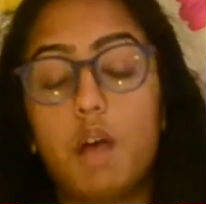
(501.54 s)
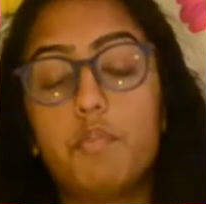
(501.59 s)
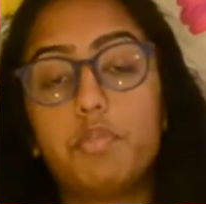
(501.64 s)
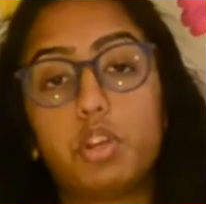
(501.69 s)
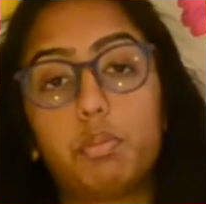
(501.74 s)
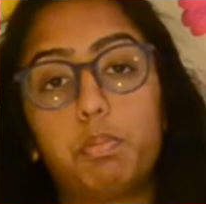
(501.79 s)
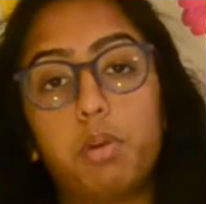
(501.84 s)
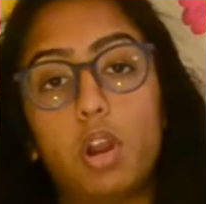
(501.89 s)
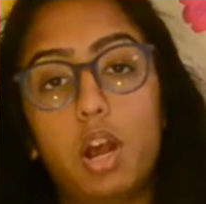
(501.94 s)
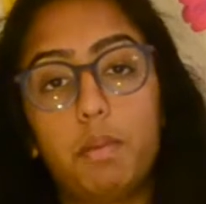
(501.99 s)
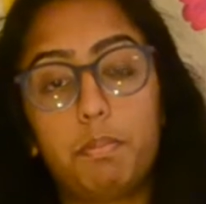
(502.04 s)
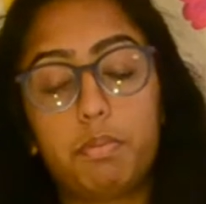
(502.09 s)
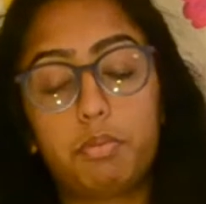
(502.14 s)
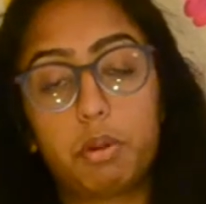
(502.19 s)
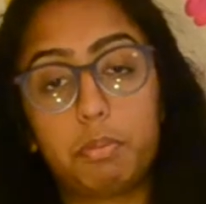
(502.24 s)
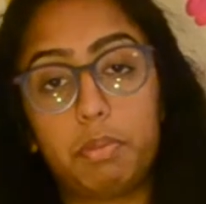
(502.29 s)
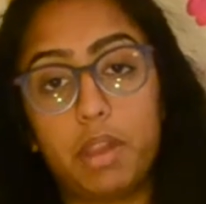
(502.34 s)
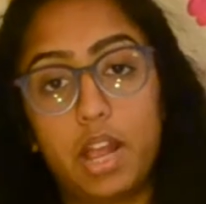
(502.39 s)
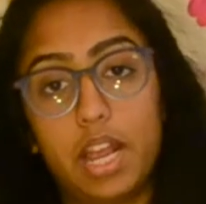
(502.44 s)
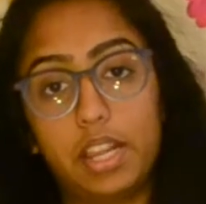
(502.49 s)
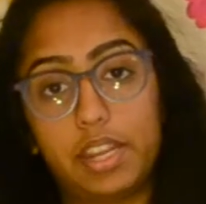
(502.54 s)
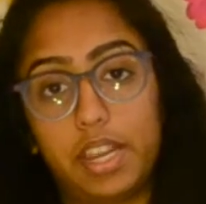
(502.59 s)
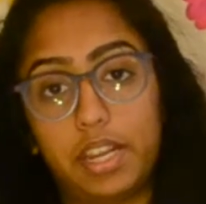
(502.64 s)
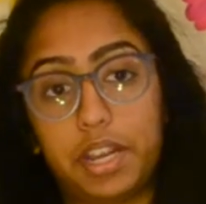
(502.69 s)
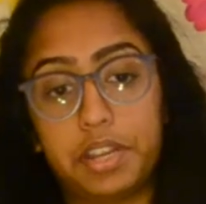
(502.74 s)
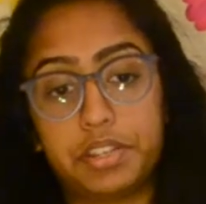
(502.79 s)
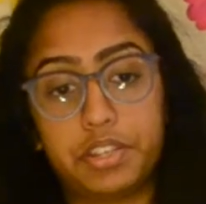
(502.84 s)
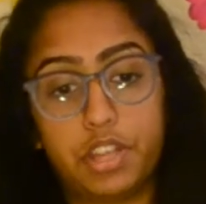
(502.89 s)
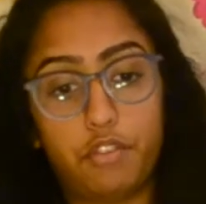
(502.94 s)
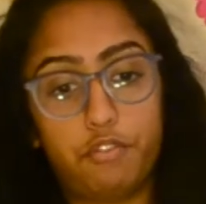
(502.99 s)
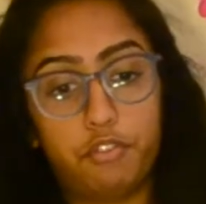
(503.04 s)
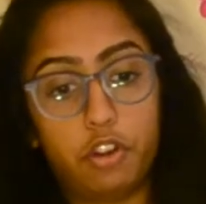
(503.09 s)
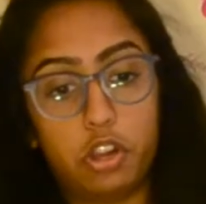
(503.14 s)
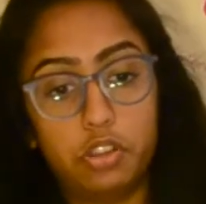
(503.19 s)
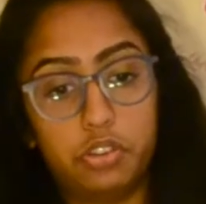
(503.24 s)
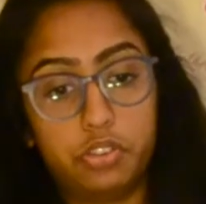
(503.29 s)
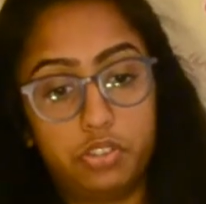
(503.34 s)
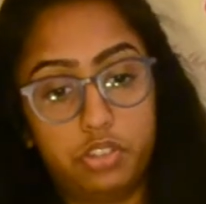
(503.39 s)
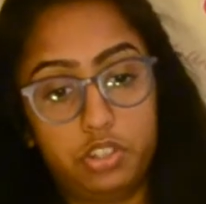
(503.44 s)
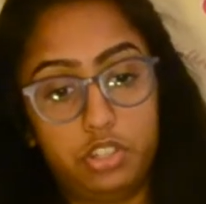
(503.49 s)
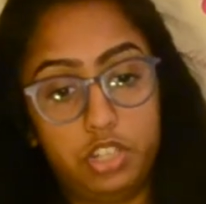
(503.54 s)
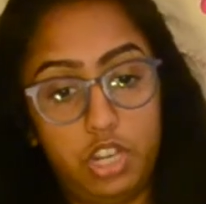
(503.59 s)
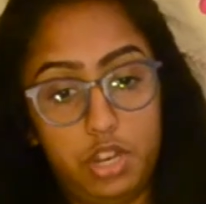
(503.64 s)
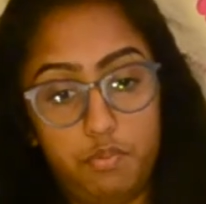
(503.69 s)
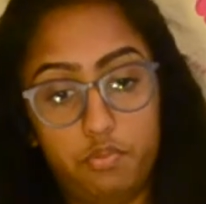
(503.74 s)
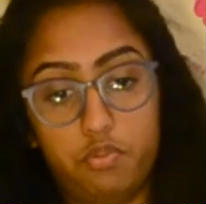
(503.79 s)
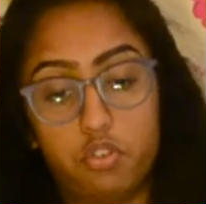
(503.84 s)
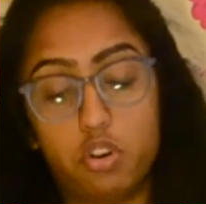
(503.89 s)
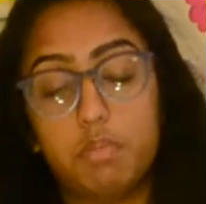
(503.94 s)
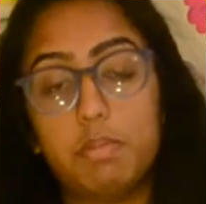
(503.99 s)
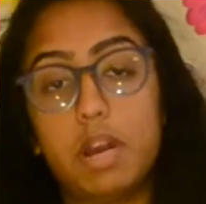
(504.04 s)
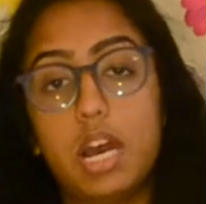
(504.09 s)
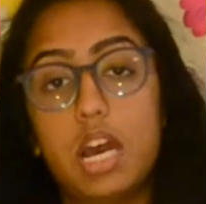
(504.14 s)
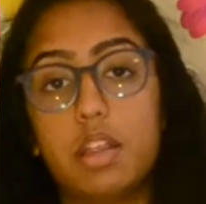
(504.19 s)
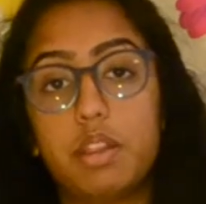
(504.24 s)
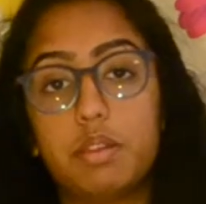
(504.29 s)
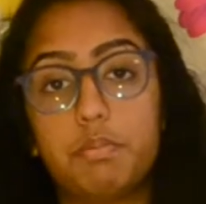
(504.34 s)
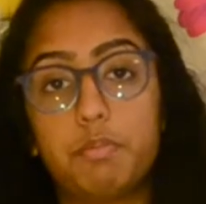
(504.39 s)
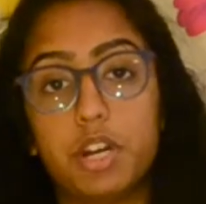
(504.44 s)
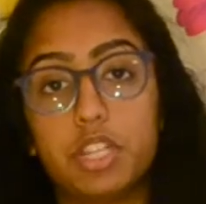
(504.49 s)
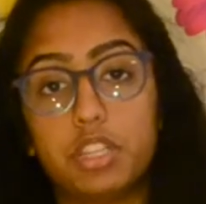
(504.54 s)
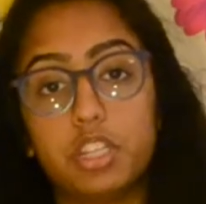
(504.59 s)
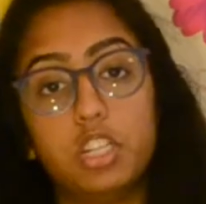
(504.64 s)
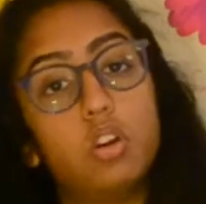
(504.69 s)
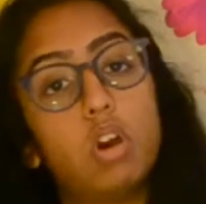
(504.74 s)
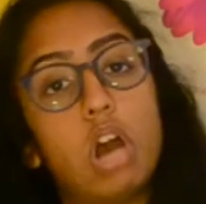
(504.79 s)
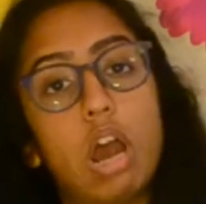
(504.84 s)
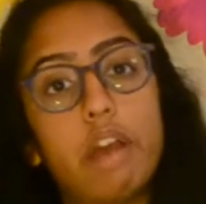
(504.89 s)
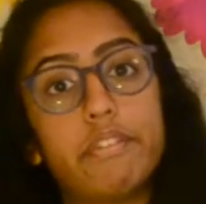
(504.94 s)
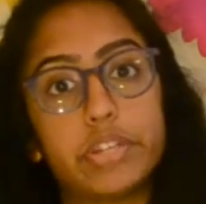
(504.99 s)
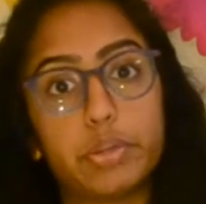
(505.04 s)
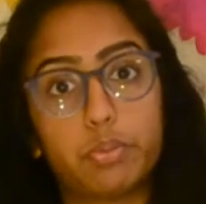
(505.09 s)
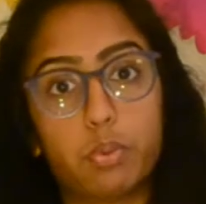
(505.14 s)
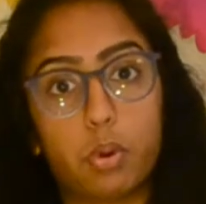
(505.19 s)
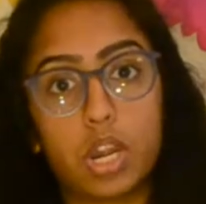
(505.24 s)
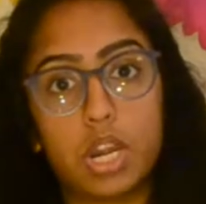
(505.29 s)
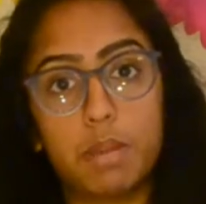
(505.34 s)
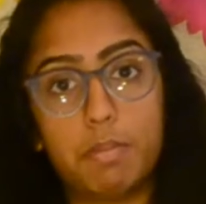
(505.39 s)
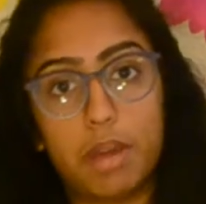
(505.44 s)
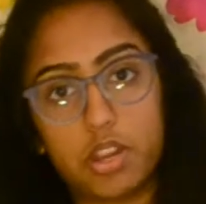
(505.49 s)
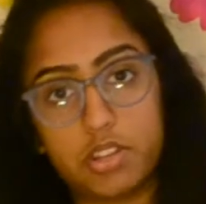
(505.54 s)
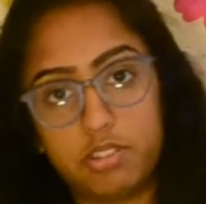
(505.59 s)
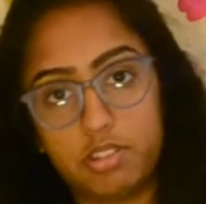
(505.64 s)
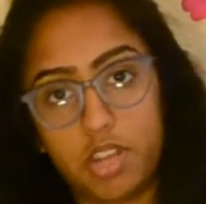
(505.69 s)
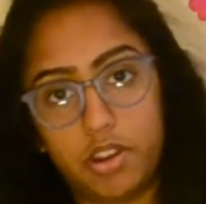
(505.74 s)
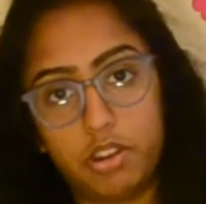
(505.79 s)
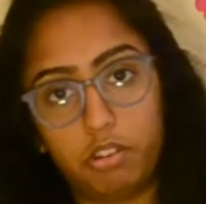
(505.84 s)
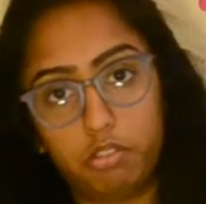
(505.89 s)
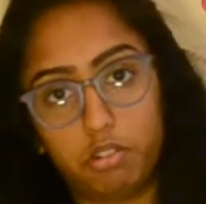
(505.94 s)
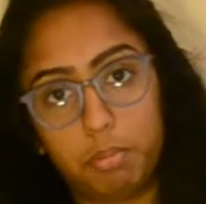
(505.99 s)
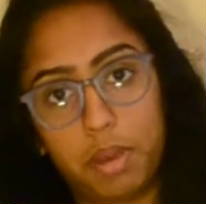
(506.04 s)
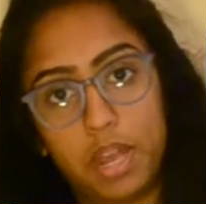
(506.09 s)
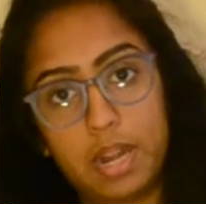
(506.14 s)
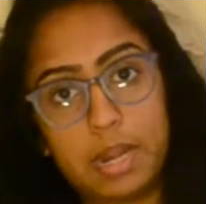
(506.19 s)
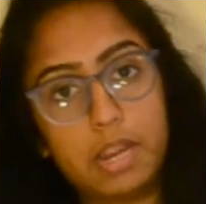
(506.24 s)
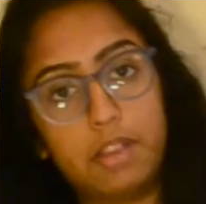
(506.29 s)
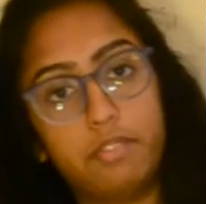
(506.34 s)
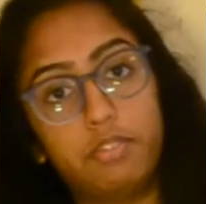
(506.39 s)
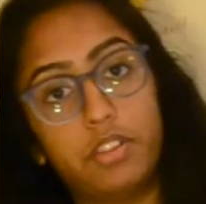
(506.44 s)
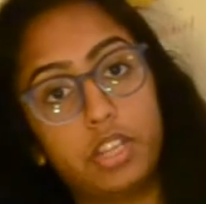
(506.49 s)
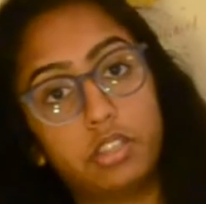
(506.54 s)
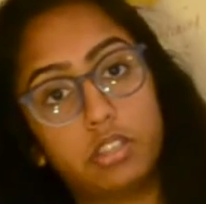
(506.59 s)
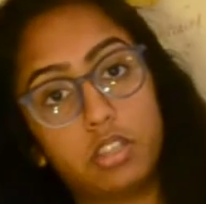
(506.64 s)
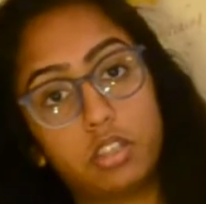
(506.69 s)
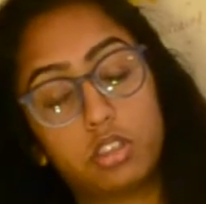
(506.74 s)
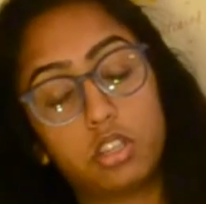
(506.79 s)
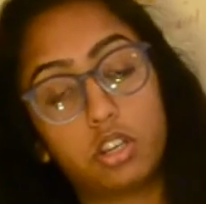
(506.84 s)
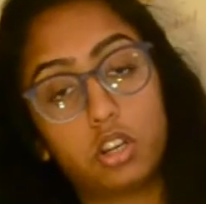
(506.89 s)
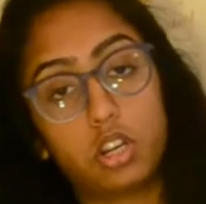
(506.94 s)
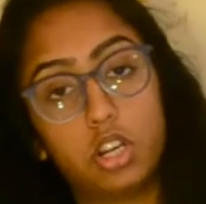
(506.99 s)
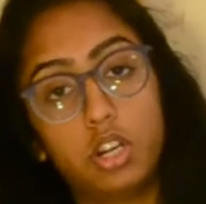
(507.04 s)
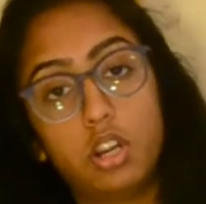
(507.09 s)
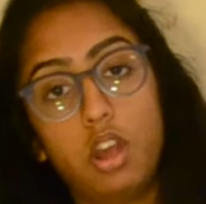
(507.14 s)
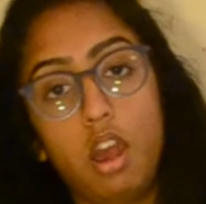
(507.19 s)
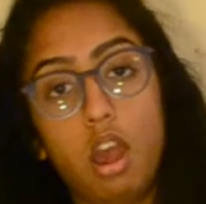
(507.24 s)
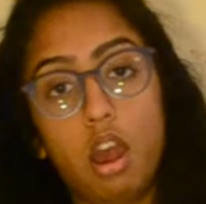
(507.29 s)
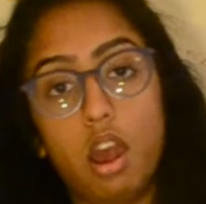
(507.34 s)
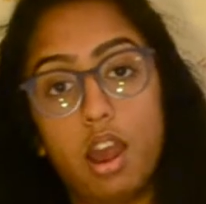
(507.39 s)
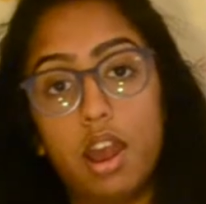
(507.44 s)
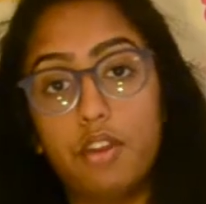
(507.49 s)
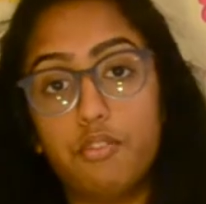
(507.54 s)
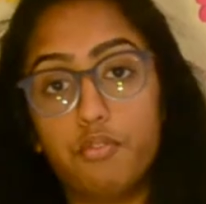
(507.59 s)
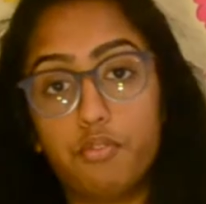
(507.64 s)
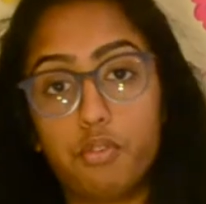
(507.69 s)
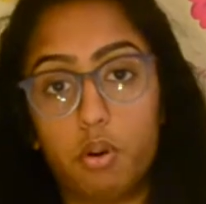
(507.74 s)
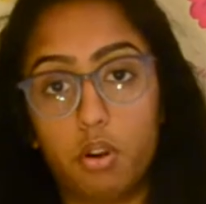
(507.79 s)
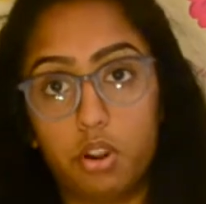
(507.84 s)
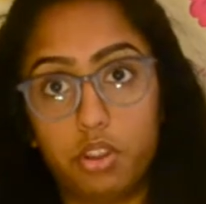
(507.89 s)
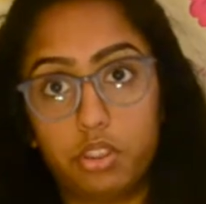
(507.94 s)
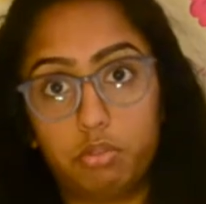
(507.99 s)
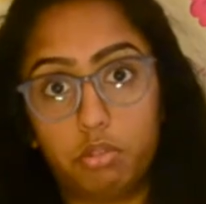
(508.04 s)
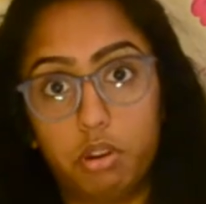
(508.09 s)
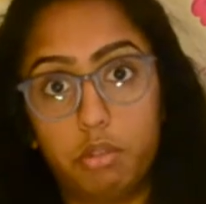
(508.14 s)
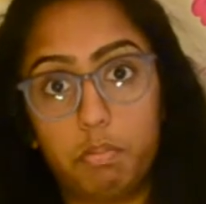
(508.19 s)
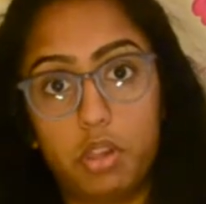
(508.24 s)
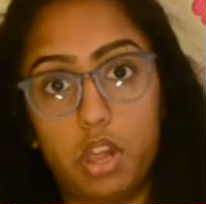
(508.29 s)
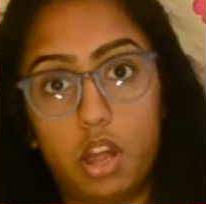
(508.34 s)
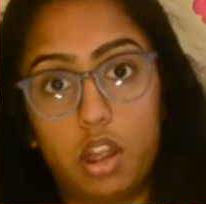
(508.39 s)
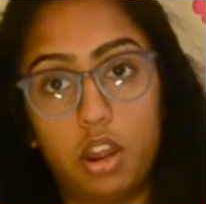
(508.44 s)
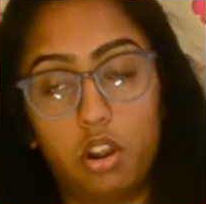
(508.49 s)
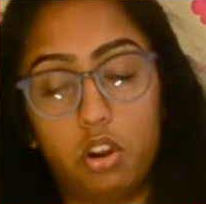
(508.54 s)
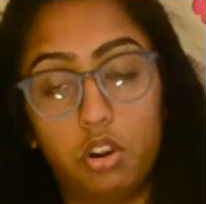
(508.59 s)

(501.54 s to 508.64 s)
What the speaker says: The prop reply, like I said, follows the same format, but they don't have to worry about sounding repetitive like the third and fourth reply,